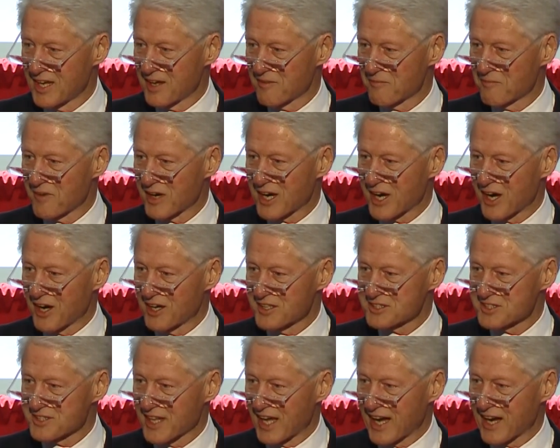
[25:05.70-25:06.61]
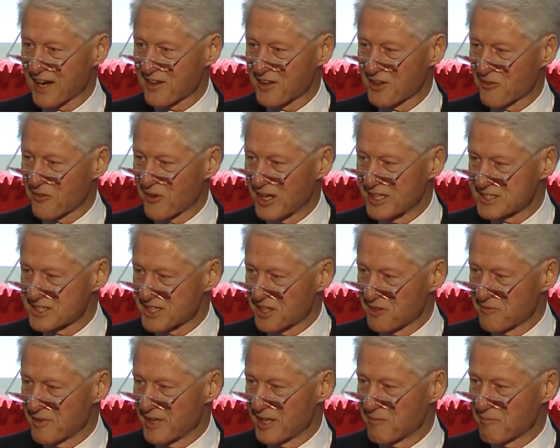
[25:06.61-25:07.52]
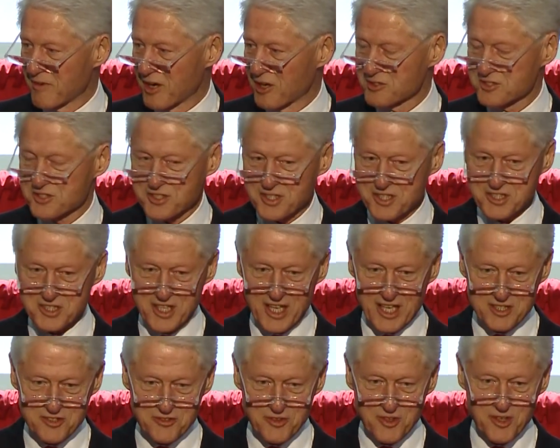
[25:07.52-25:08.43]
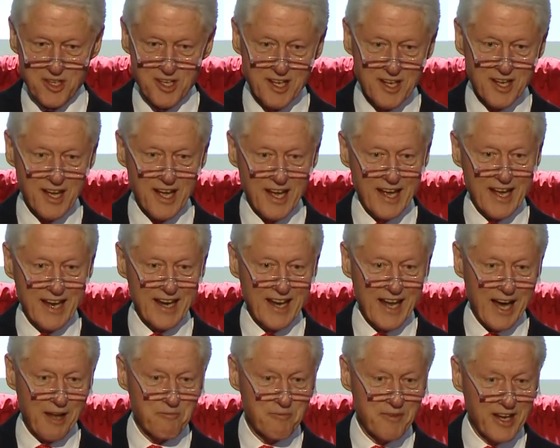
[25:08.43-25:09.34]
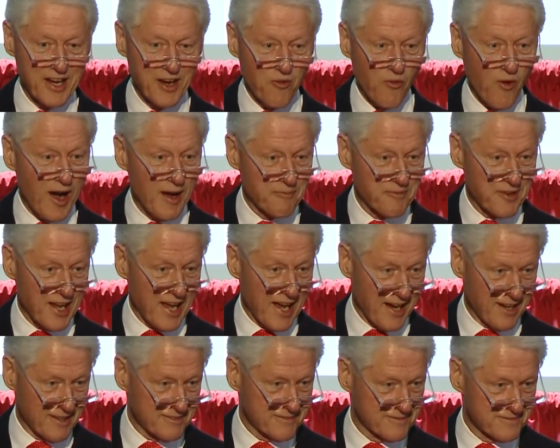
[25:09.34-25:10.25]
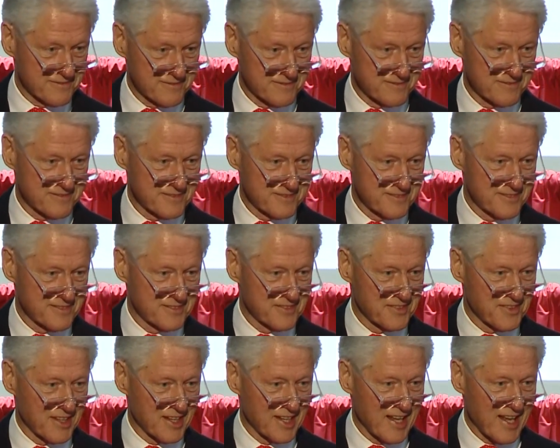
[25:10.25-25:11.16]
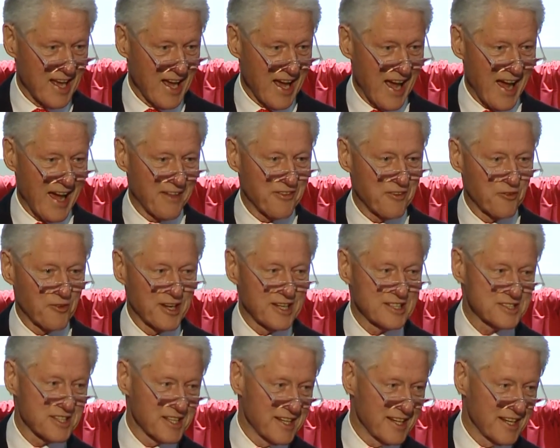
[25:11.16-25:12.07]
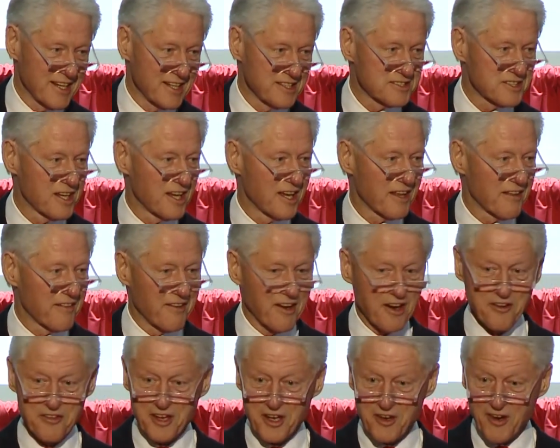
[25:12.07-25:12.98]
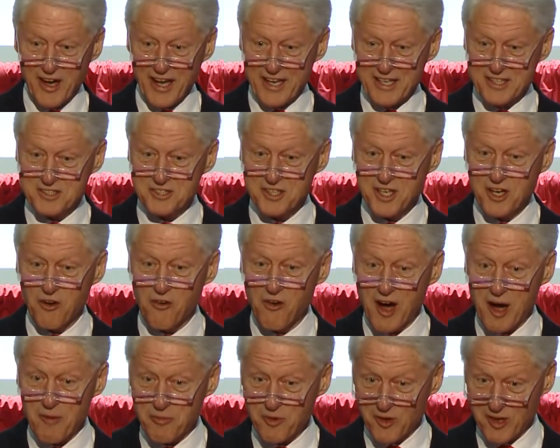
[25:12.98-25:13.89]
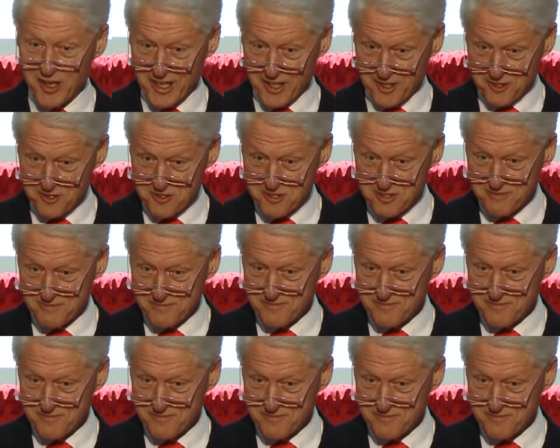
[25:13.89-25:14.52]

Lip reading: because they are the ones that have been most successful in not being wiped out. And the reason is they're the greatest cooperators.